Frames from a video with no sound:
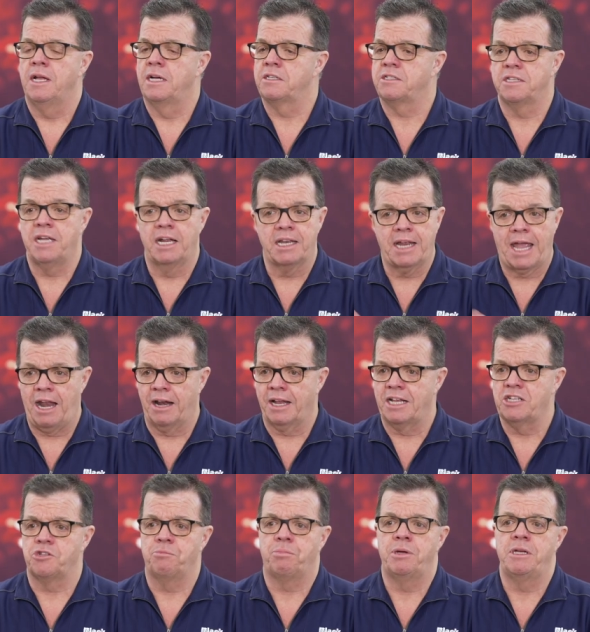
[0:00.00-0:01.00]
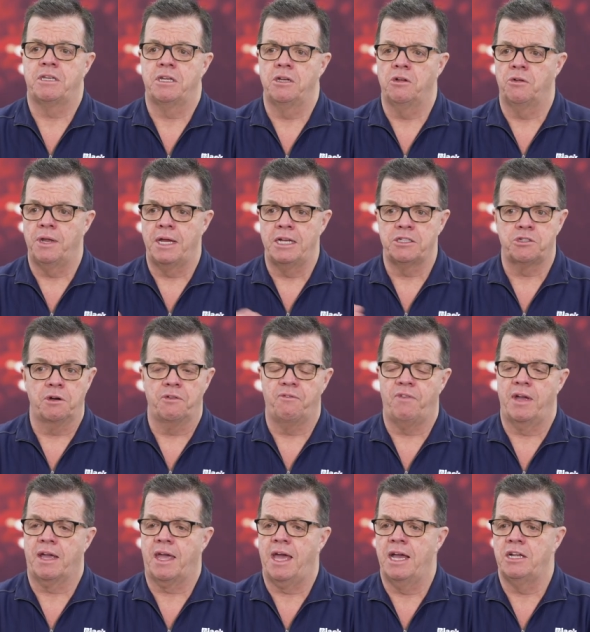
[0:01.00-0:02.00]
That doesn't count against your PTO days or your
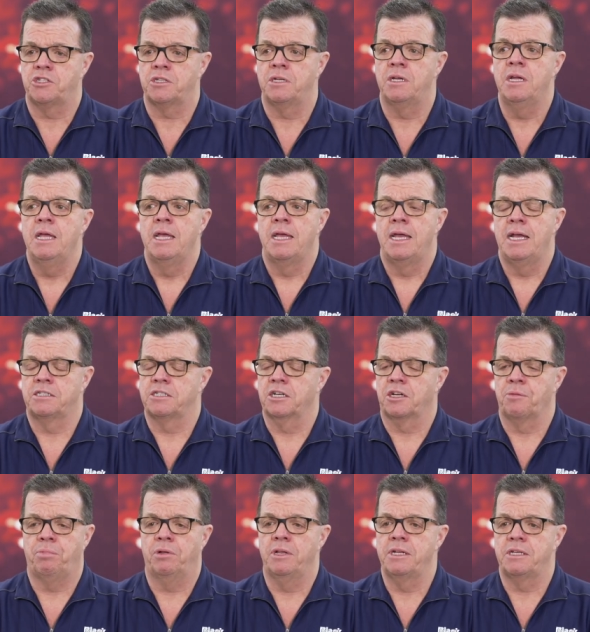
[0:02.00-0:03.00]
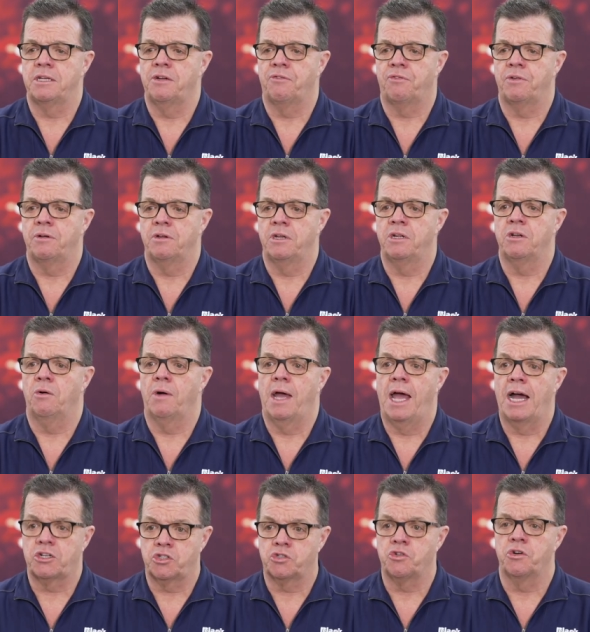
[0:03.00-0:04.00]
vacation. It's a complete different, you know,
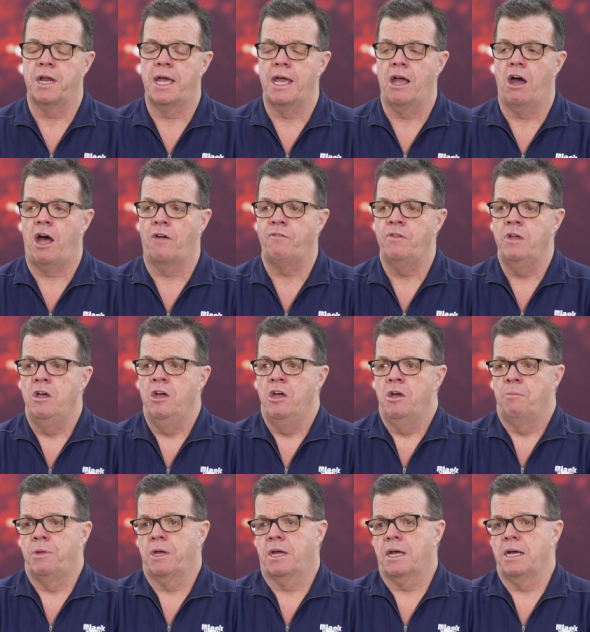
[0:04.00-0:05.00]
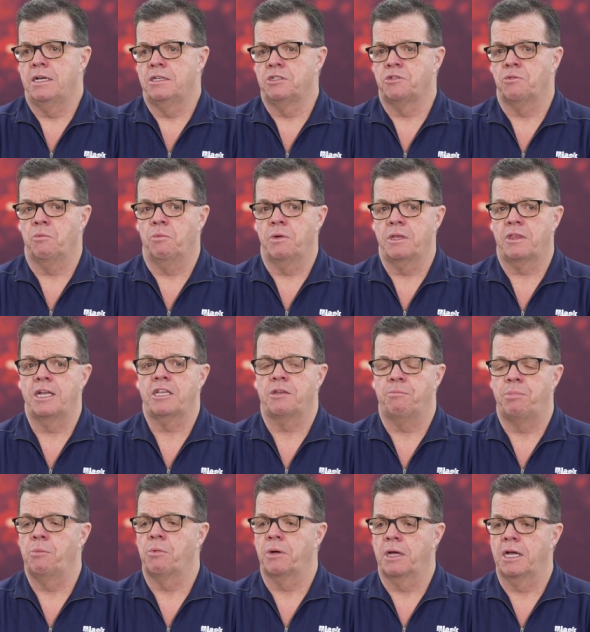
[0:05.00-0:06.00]
extra day off because we think that
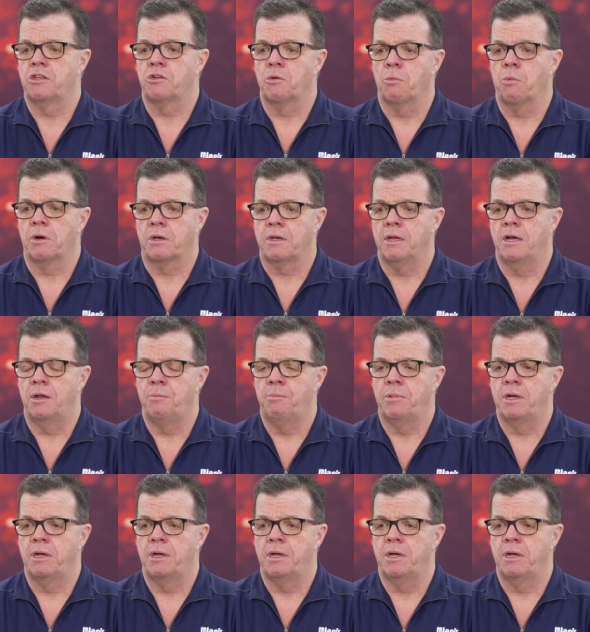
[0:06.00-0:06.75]
people can get their work done.